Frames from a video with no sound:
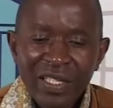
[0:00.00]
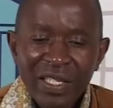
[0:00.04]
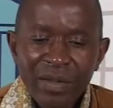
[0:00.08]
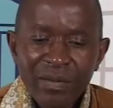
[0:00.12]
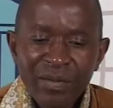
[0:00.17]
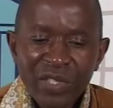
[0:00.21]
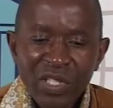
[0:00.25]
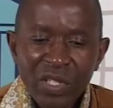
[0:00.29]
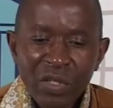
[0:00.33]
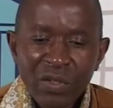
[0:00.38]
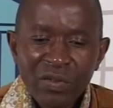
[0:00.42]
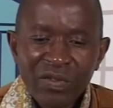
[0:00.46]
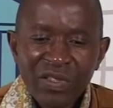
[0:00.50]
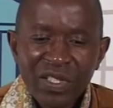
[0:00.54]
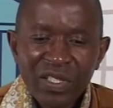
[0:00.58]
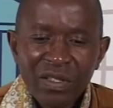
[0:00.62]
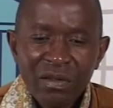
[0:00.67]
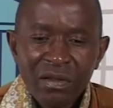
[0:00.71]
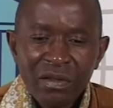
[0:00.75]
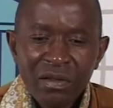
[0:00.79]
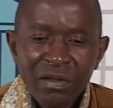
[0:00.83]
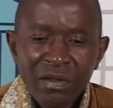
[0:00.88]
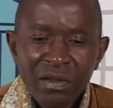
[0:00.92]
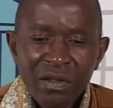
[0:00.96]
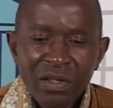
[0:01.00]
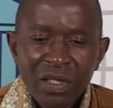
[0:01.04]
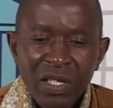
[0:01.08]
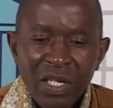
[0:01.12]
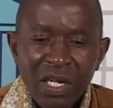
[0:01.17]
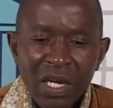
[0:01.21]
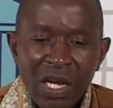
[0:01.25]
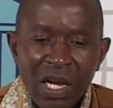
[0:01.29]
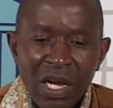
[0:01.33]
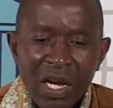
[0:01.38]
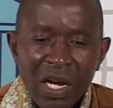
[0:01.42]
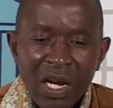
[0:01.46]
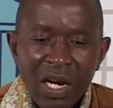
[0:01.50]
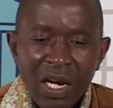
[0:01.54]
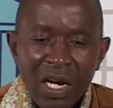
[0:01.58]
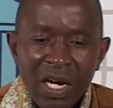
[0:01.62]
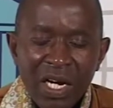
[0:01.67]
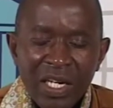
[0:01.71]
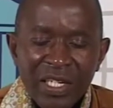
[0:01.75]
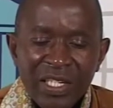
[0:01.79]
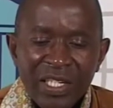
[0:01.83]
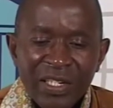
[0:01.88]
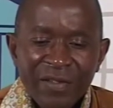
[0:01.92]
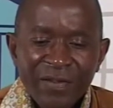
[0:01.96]
themselves,
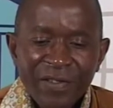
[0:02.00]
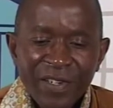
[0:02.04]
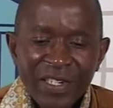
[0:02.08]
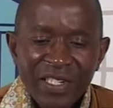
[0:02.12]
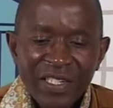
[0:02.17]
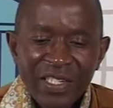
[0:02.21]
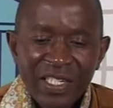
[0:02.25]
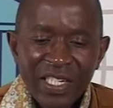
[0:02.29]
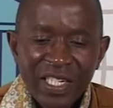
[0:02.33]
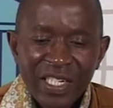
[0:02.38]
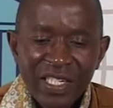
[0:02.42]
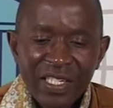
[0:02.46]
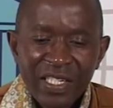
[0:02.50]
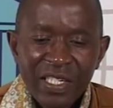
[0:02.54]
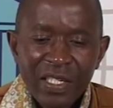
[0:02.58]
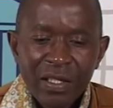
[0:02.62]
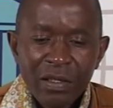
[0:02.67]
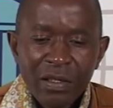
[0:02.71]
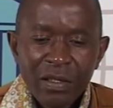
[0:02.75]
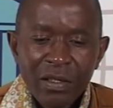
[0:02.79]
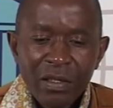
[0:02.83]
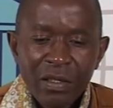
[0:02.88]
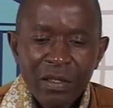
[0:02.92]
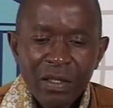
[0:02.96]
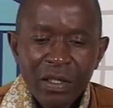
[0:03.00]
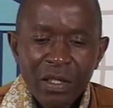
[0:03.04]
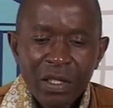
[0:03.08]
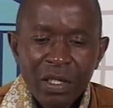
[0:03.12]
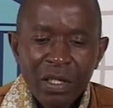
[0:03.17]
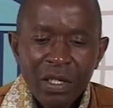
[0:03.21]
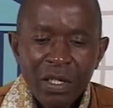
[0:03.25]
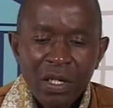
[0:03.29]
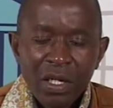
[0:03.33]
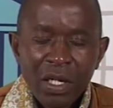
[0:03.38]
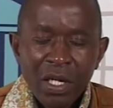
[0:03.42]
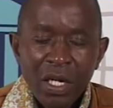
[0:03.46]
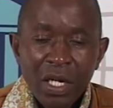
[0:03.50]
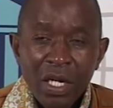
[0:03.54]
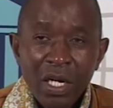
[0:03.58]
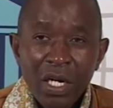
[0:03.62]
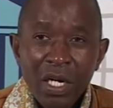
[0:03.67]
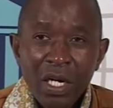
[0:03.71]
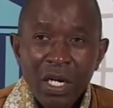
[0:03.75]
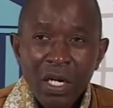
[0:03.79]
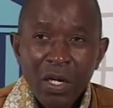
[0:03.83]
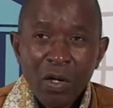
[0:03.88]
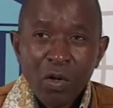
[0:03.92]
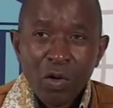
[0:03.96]
differentiation,
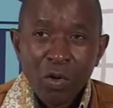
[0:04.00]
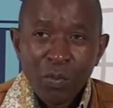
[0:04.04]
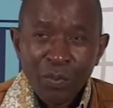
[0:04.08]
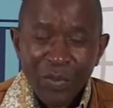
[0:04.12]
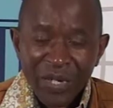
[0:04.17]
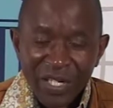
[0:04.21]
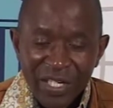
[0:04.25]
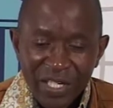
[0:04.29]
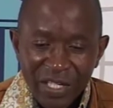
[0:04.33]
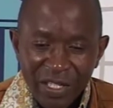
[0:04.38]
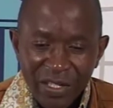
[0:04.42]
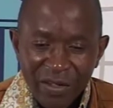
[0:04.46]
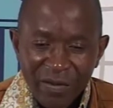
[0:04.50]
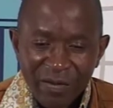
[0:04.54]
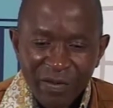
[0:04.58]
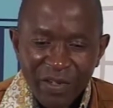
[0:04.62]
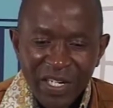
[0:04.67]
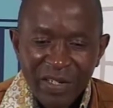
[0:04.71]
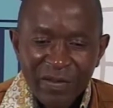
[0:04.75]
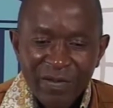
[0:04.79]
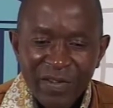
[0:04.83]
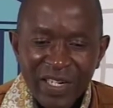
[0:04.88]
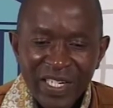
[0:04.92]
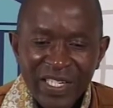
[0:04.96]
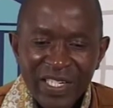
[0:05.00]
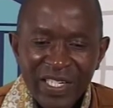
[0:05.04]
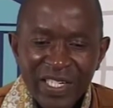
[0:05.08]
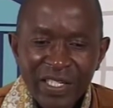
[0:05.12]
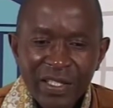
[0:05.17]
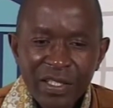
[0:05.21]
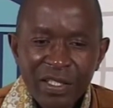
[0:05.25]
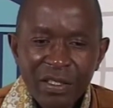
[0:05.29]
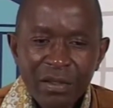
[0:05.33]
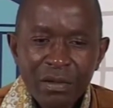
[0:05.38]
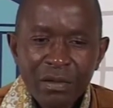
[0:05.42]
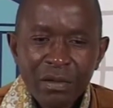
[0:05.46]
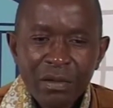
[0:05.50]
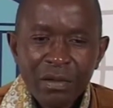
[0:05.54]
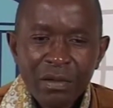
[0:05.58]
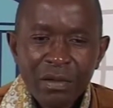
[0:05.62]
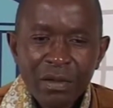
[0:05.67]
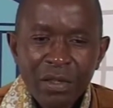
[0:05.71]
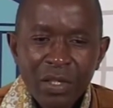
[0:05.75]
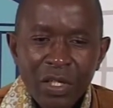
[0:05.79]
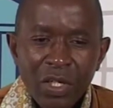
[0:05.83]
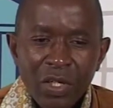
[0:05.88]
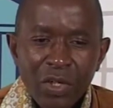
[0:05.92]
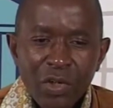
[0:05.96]
competitive advantage,
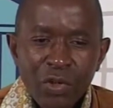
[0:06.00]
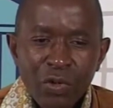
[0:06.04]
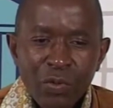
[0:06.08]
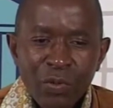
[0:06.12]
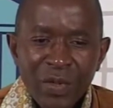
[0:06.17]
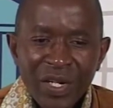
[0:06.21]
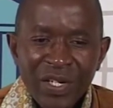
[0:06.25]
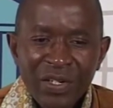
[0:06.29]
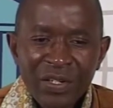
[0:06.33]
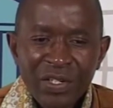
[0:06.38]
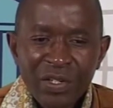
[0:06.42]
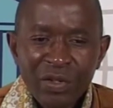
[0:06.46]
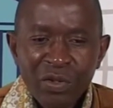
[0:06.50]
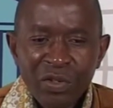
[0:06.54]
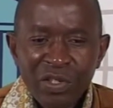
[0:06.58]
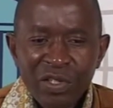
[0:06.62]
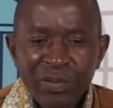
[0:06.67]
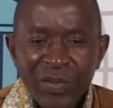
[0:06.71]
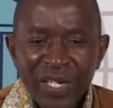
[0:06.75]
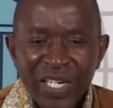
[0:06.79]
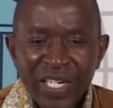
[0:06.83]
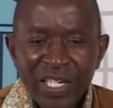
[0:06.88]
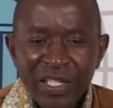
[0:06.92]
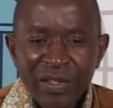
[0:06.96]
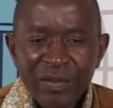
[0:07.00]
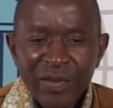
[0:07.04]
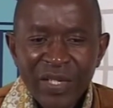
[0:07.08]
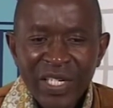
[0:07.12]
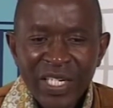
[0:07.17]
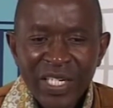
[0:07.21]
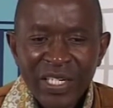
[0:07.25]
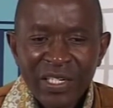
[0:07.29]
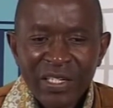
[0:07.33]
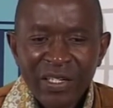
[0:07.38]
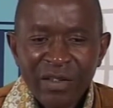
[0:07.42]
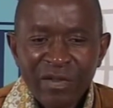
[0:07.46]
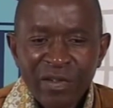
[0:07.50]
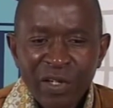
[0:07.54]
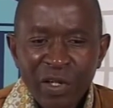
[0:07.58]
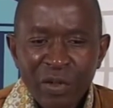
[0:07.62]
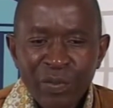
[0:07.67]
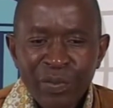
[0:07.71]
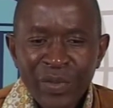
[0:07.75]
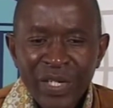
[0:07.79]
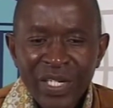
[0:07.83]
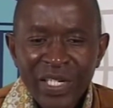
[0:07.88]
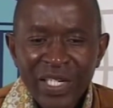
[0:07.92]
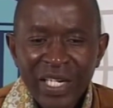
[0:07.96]
human resource management and
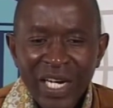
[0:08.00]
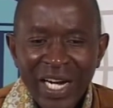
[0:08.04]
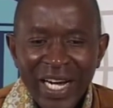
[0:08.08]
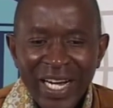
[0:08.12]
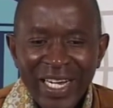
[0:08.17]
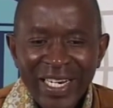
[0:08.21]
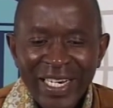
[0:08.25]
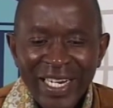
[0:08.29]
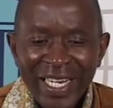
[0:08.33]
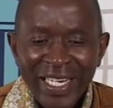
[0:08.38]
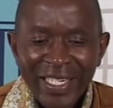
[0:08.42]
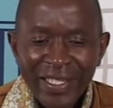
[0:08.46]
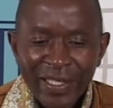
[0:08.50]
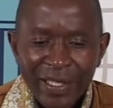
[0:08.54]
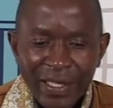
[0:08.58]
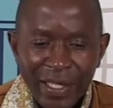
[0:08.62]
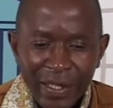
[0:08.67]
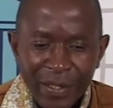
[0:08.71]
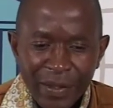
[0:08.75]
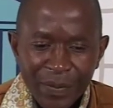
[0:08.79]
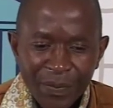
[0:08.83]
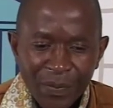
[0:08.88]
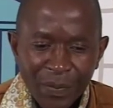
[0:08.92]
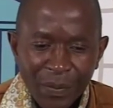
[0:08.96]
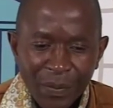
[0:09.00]
development highlights that.